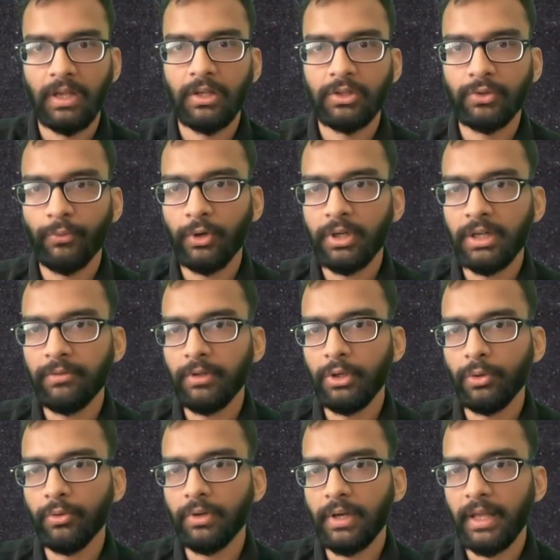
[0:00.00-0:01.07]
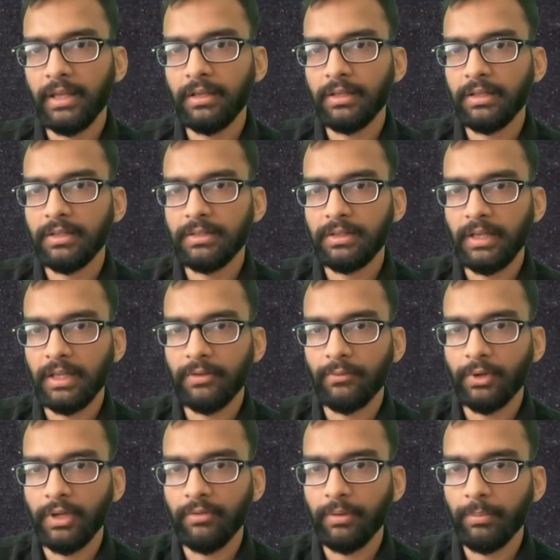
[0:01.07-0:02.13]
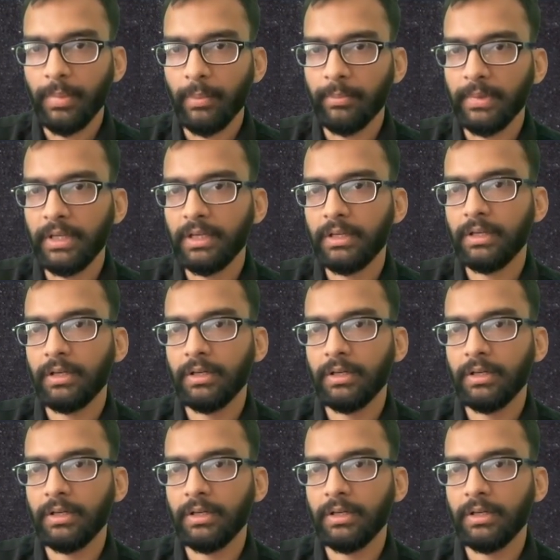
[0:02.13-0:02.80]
So what it will look like is like we have a public